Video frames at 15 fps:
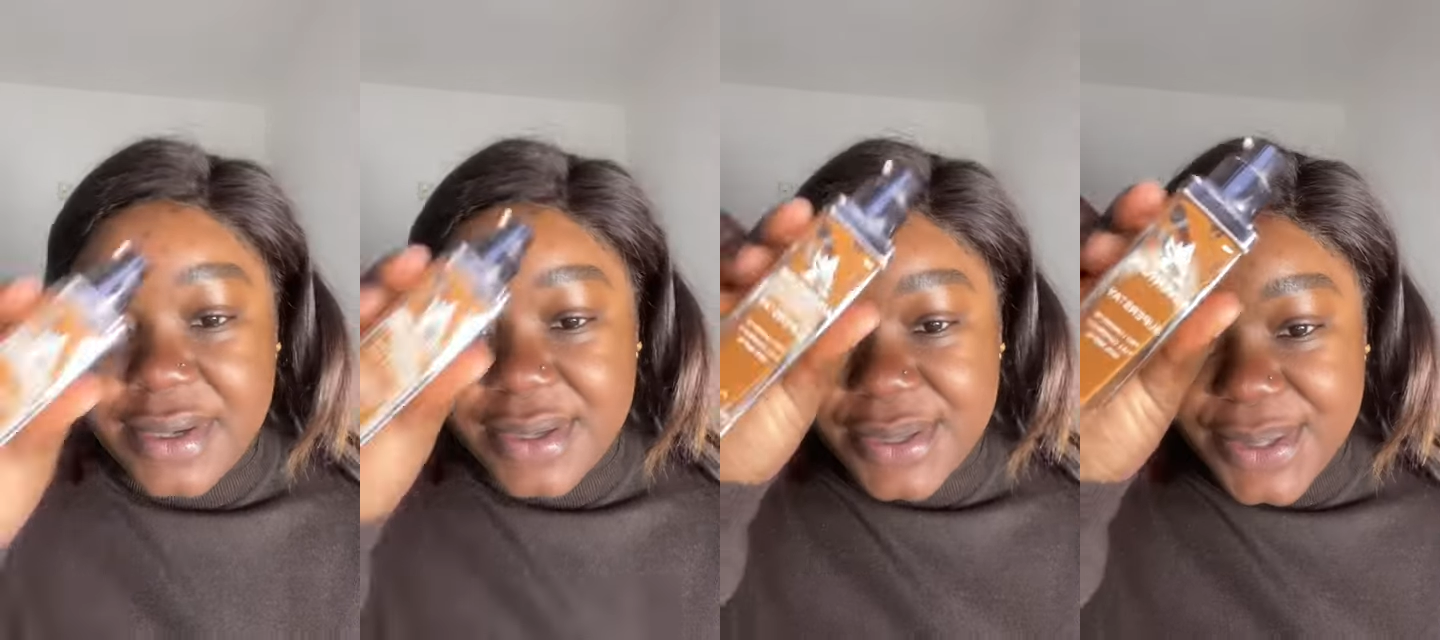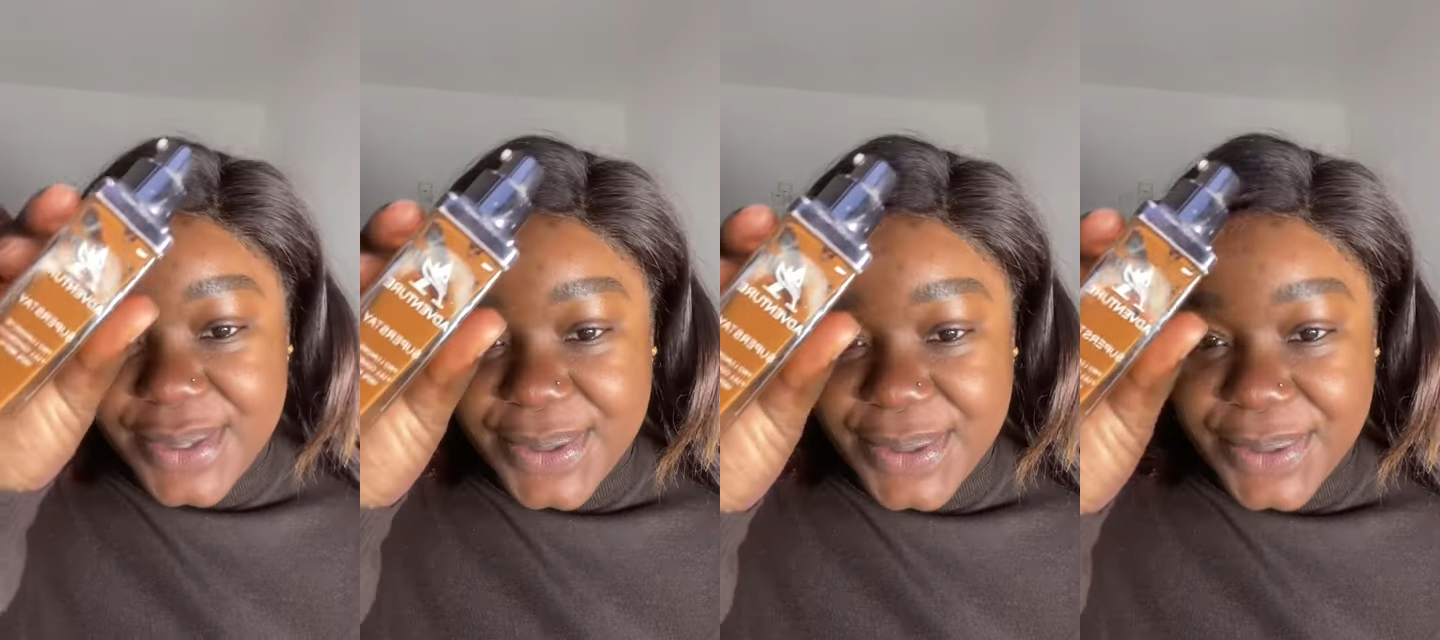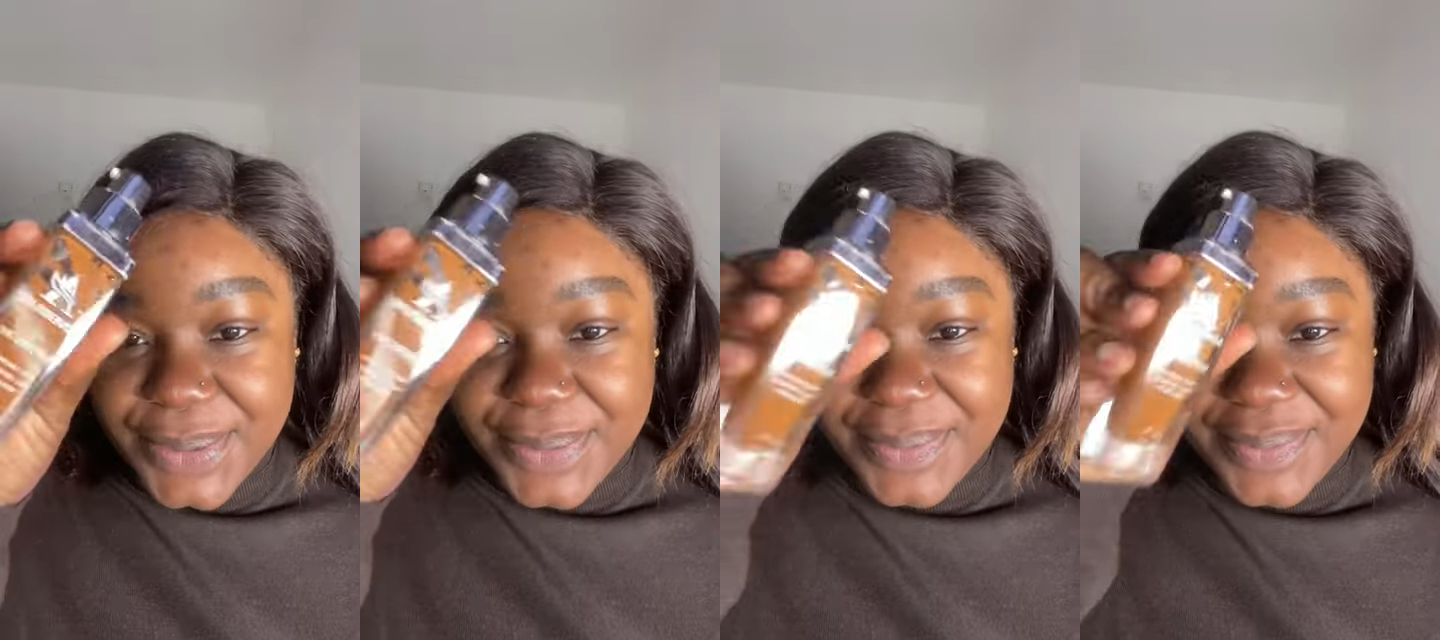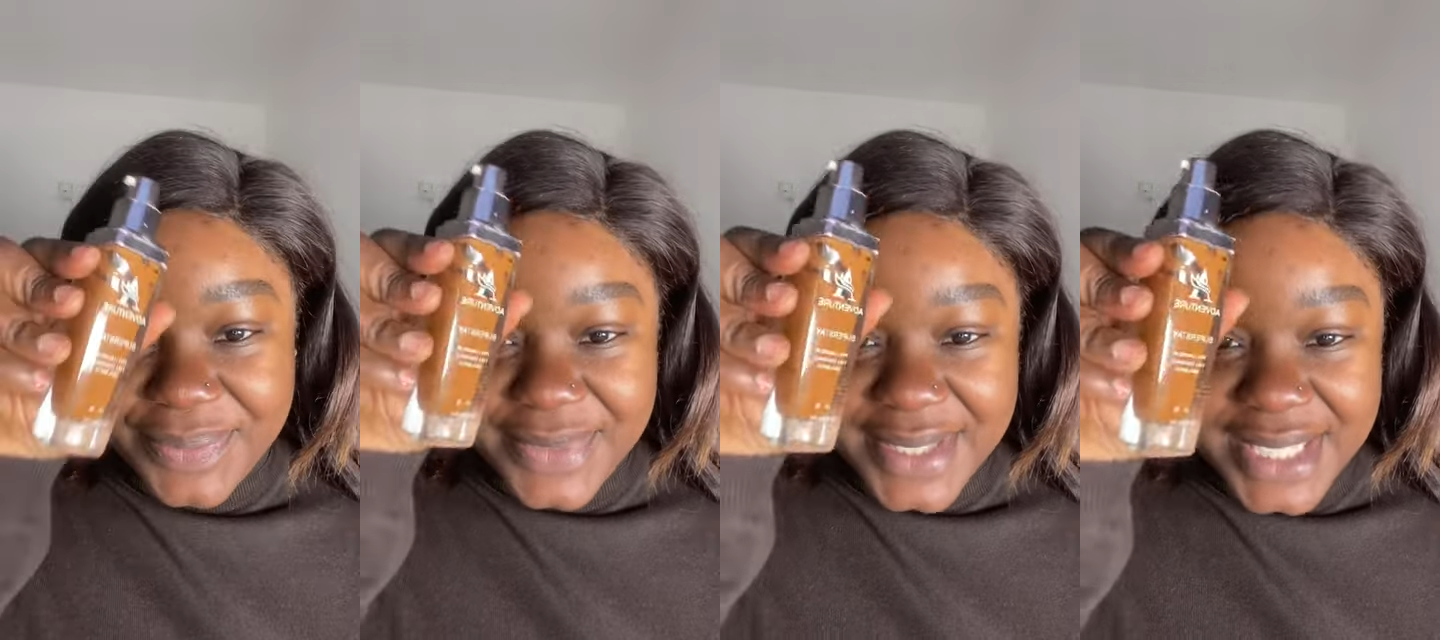So
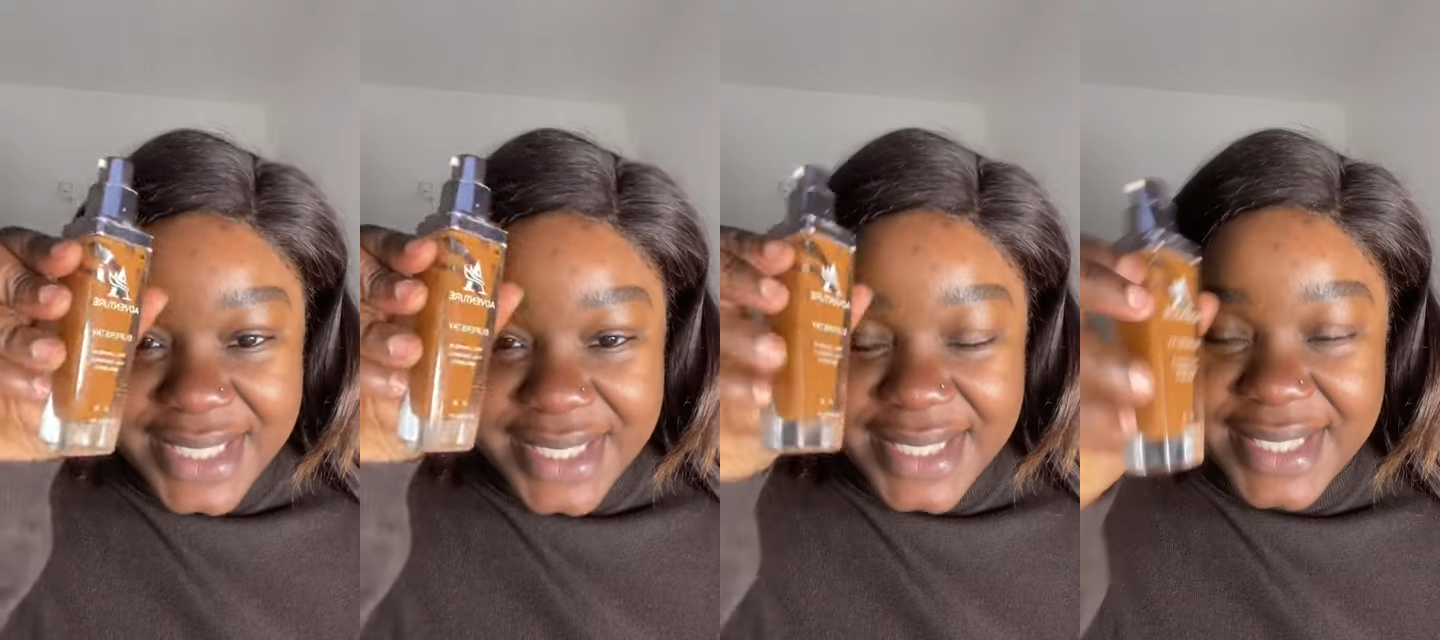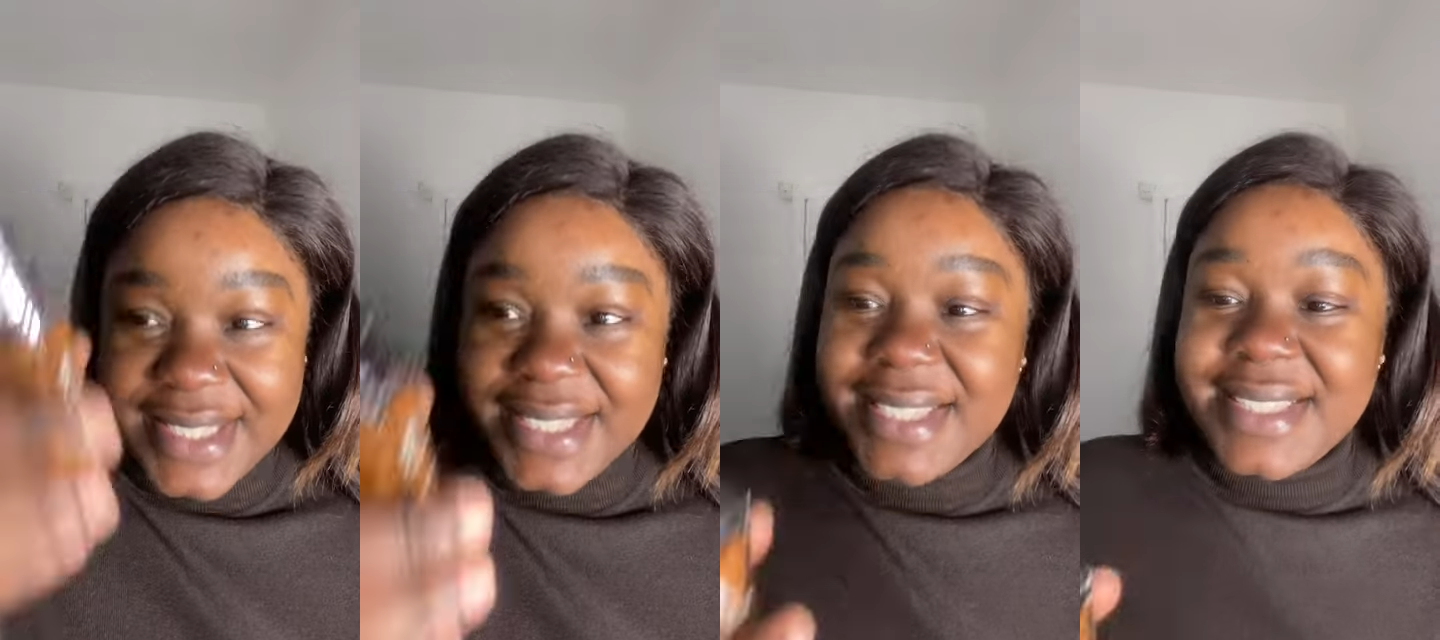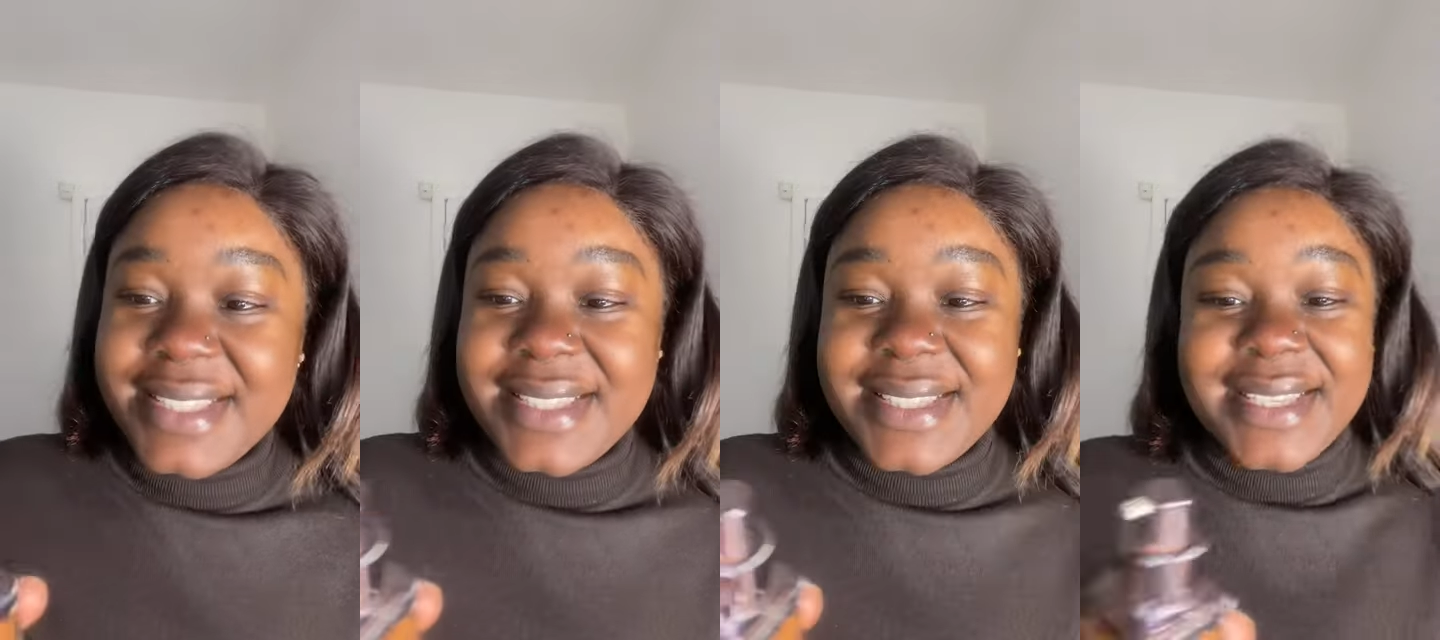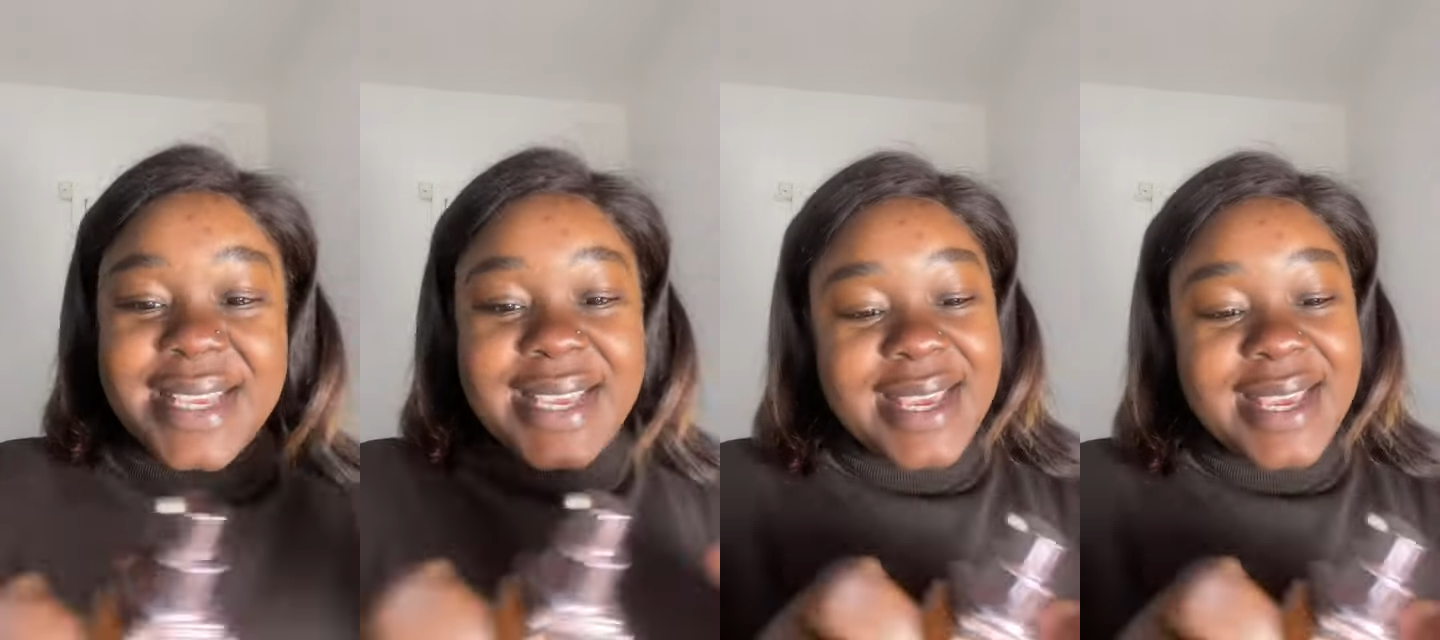this is it,